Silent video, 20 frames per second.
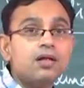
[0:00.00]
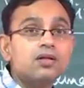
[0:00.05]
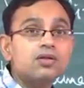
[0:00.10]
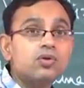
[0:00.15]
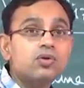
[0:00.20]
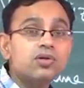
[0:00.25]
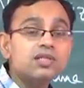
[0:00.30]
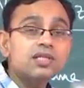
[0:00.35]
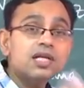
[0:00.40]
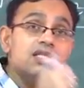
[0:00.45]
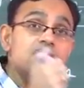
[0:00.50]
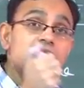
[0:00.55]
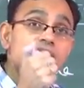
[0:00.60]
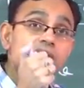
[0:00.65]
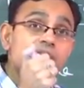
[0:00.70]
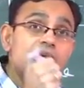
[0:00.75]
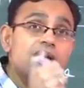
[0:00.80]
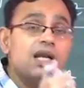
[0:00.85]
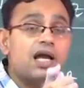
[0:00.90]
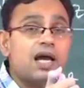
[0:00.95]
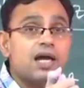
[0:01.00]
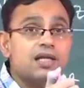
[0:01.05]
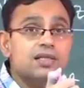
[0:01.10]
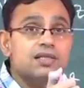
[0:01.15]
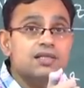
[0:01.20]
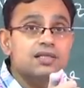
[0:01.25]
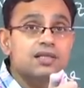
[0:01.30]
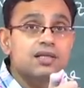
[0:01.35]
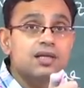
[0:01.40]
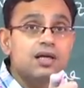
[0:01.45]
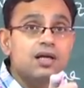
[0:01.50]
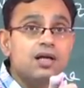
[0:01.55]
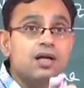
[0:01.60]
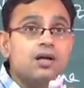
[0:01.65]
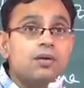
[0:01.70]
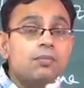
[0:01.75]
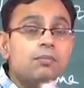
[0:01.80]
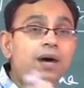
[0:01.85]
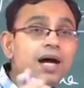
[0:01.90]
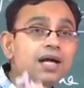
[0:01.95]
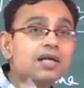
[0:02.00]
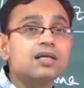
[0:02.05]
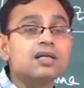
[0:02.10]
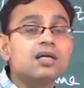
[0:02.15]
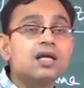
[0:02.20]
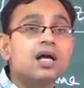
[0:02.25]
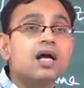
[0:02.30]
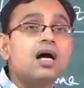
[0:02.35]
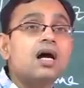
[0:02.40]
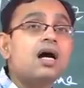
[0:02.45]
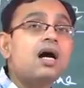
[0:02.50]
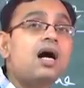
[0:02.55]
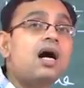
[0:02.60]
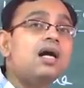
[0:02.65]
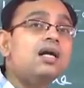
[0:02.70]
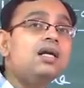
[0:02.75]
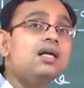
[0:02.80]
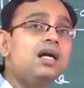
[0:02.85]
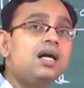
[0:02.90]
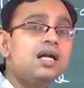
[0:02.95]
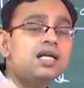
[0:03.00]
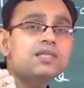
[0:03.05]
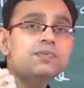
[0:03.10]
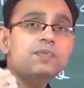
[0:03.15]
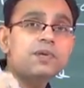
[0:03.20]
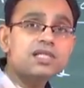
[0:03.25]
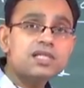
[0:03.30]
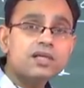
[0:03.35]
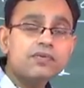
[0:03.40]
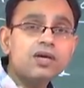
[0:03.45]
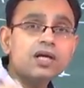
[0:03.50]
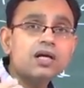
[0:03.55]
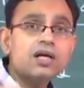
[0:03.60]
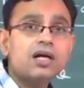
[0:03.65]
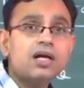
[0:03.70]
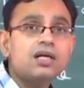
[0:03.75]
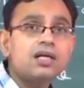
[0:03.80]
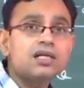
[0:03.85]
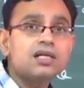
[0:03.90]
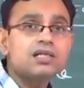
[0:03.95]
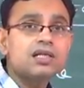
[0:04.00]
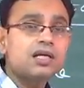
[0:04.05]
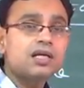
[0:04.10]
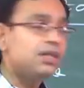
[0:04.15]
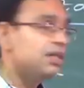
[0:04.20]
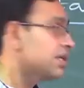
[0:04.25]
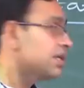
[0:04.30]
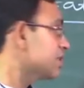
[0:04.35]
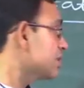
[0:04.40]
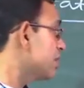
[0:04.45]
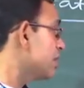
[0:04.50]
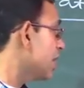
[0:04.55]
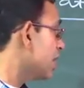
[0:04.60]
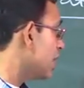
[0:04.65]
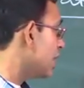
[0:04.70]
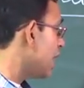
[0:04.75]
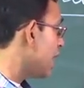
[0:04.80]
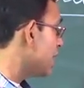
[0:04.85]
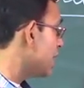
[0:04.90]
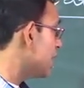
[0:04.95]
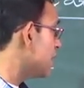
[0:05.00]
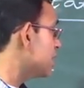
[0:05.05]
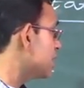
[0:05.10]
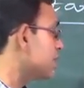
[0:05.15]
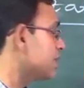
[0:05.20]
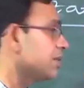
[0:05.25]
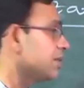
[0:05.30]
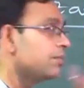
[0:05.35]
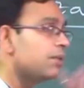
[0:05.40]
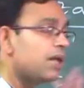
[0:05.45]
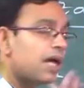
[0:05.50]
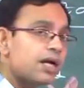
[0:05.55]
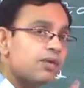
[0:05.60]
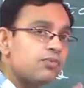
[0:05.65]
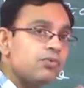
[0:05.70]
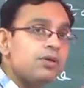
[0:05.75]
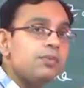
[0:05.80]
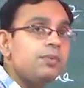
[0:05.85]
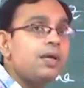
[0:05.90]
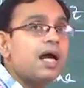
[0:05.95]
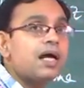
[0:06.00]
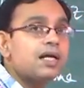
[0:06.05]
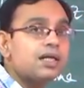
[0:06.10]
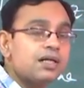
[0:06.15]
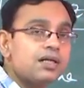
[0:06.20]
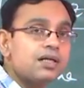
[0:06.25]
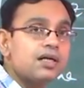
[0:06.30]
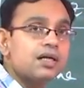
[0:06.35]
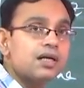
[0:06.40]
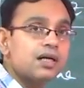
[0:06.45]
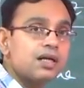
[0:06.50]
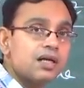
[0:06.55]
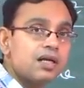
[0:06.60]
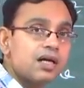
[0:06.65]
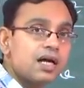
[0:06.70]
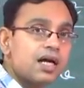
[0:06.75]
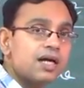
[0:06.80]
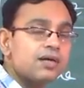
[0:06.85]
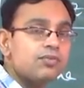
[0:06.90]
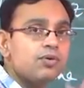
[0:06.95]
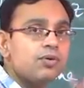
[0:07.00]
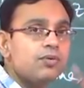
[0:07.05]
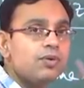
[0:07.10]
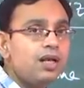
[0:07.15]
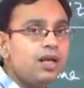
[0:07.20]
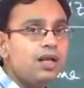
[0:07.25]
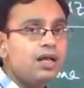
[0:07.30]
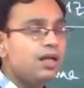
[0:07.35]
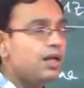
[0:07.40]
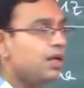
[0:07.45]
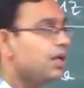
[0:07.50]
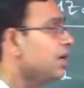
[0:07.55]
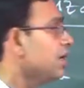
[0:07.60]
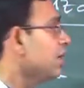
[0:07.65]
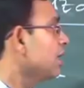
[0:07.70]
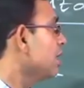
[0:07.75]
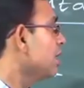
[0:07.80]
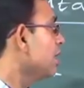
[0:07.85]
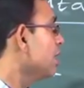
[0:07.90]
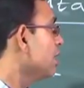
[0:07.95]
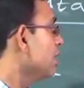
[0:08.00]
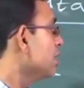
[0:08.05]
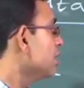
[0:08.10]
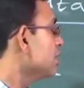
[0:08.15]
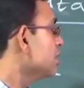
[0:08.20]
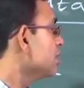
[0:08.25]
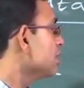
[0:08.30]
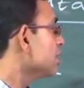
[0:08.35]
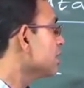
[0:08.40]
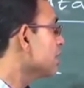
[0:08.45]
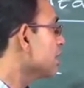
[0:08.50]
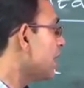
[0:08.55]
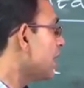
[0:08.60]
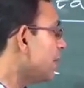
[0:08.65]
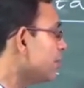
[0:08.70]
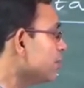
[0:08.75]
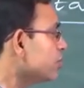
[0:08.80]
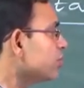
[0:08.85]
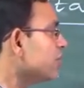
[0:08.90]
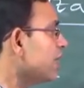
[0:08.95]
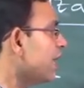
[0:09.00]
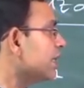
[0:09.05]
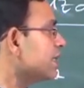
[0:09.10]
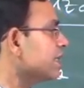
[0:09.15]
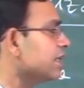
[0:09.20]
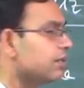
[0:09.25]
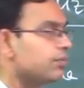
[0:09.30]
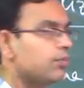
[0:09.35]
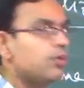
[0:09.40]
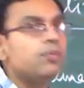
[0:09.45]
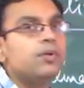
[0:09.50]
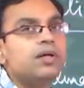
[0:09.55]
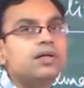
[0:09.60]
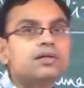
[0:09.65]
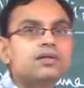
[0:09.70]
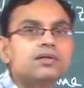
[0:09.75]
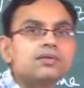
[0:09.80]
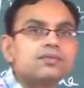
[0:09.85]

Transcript: those are streak lines, but under a specific condition the streak line and streamline will be identical, and we will come to that in a moment.